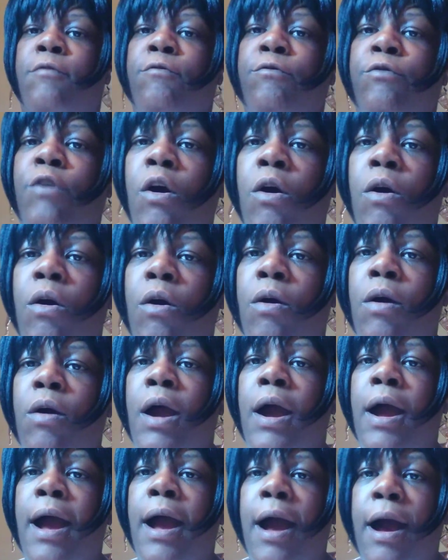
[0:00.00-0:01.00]

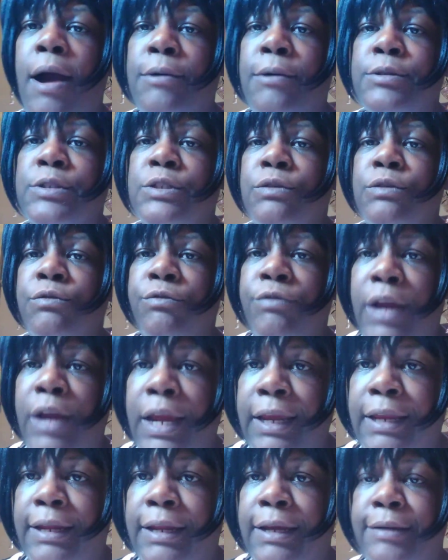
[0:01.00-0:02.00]
Wrong house
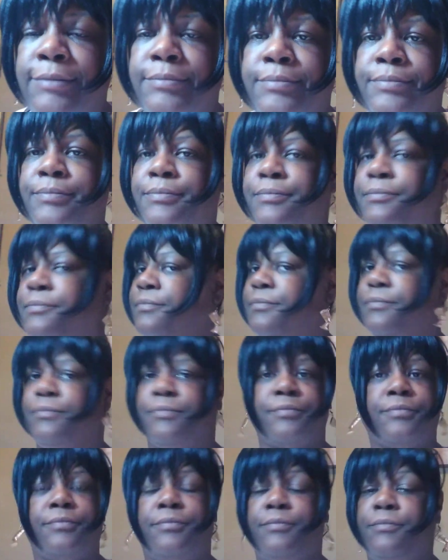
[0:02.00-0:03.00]
raided.
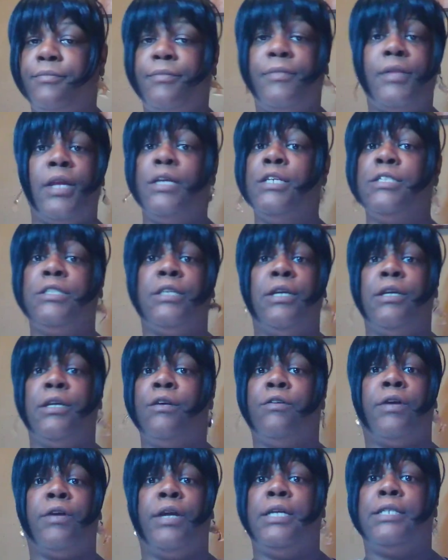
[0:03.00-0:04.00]
It's
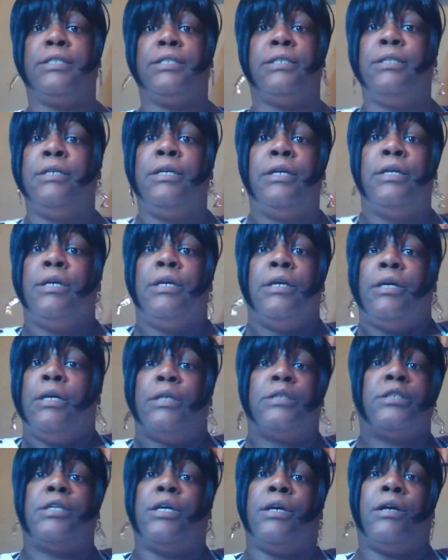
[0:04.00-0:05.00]
getting crazy.
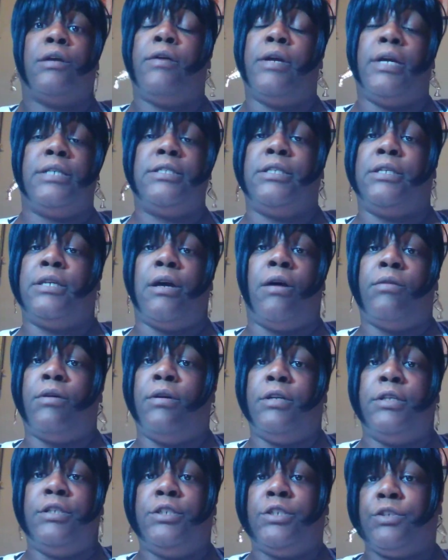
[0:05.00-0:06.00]
It's getting crazy out
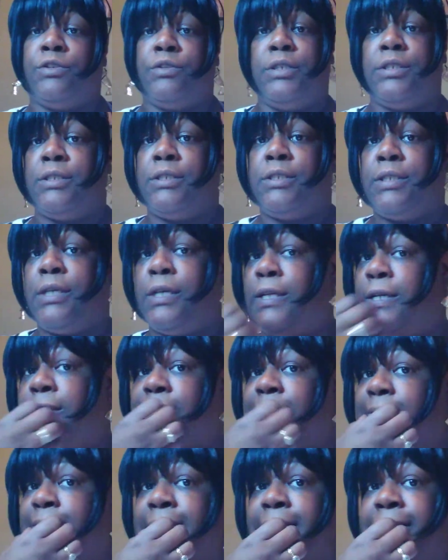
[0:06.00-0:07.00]
on these streets. It
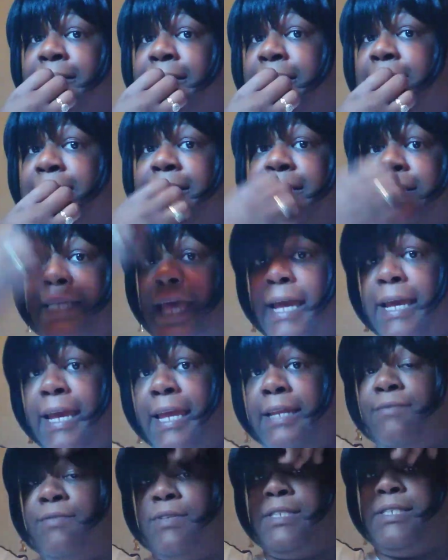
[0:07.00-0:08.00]
is. It is. I
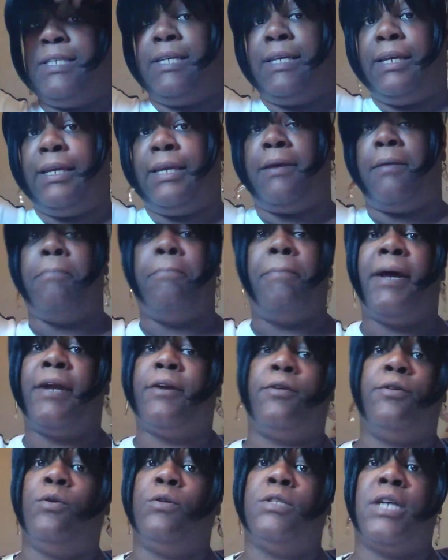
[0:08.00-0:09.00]
can't even see it getting
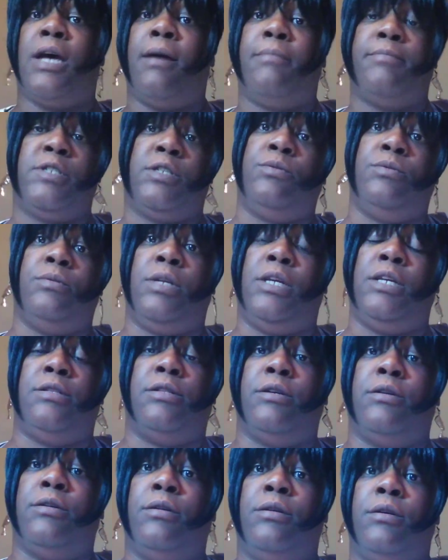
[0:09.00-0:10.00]
better no time soon
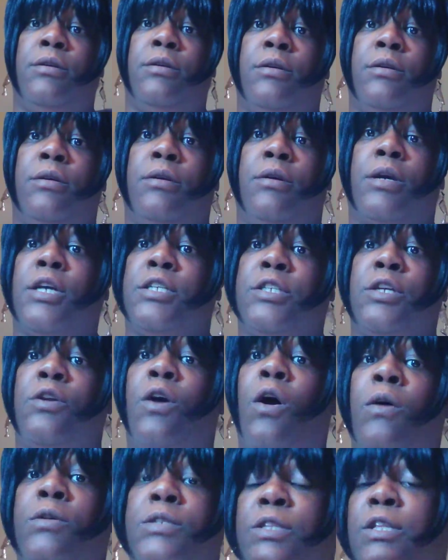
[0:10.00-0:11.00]
either. Because
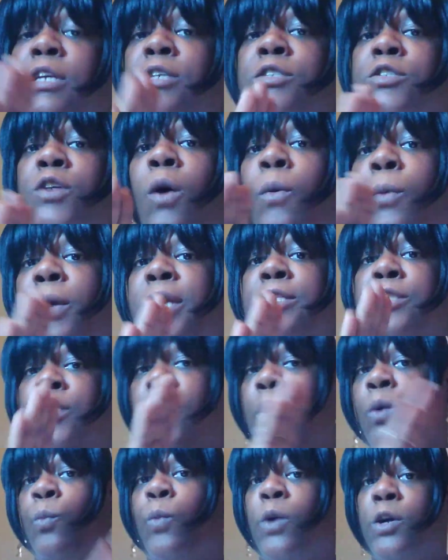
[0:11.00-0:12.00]
things always
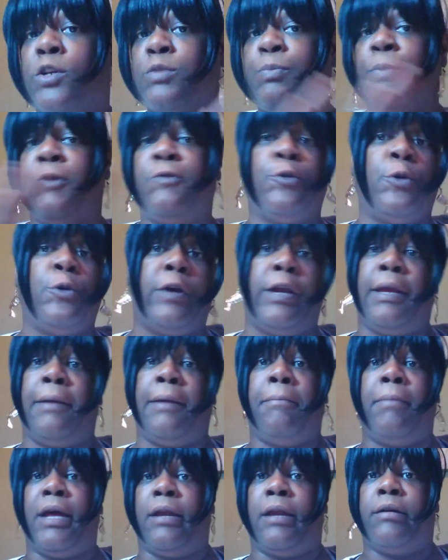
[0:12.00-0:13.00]
get worse before it
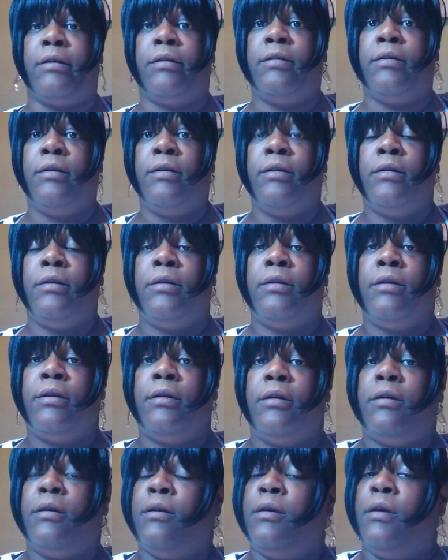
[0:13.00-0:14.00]
get better.
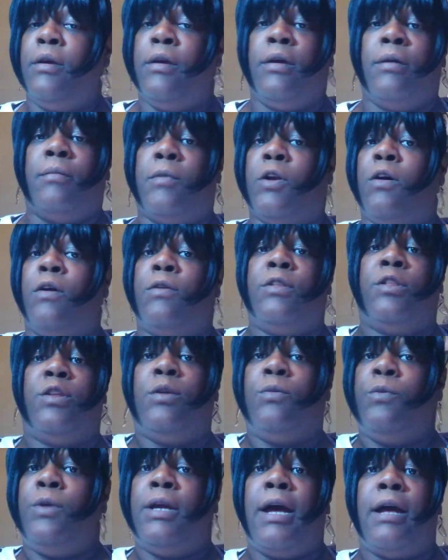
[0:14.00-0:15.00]
But the only
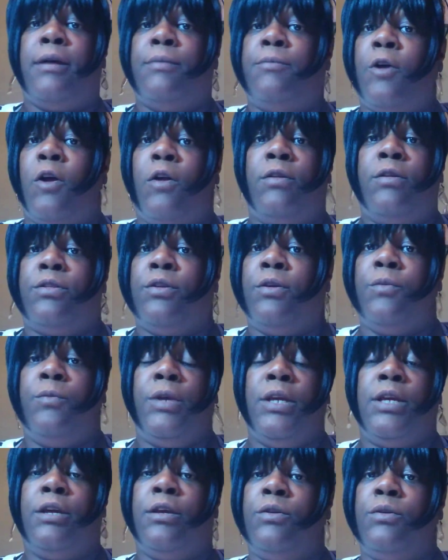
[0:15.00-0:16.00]
thing
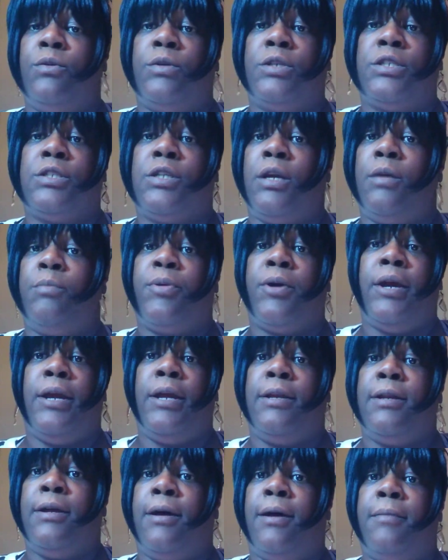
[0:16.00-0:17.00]
we can do is stay
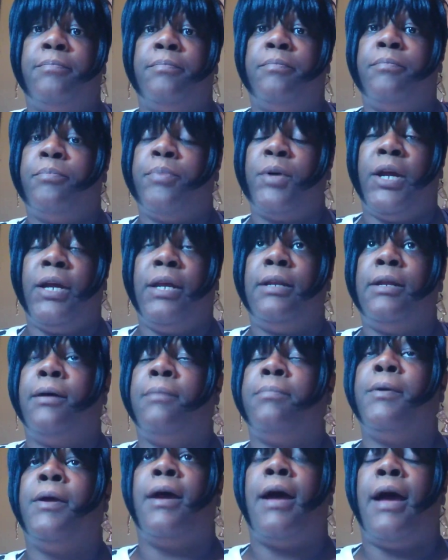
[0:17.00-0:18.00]
prayed up. Prayed
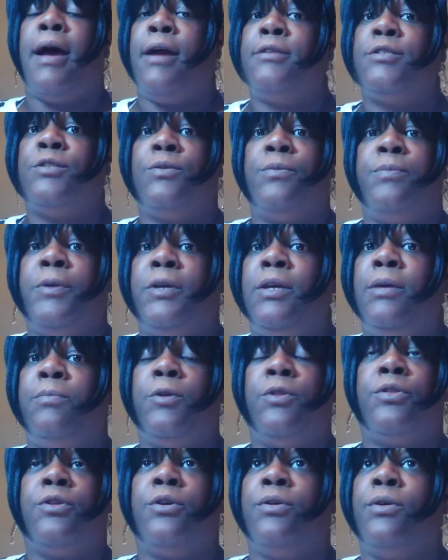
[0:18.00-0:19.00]
up and eyes open. Keep
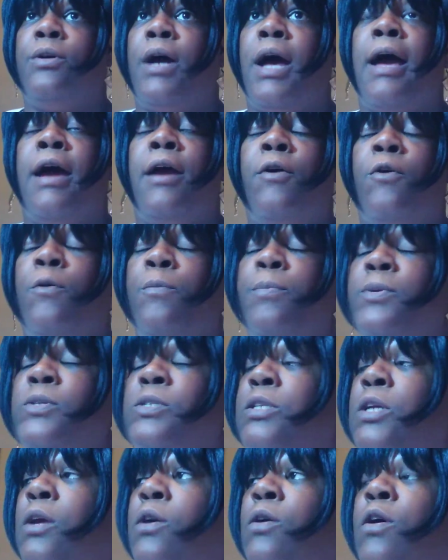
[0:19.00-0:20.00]
your third eye open.
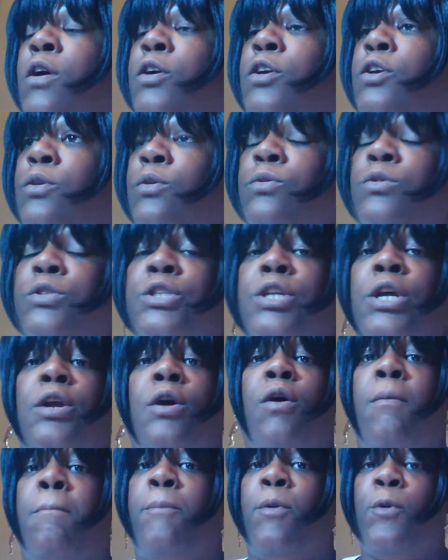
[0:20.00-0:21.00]
Stay on cue. Stay
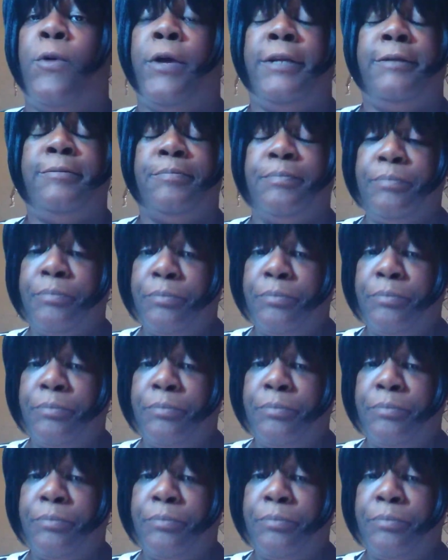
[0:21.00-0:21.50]
on point.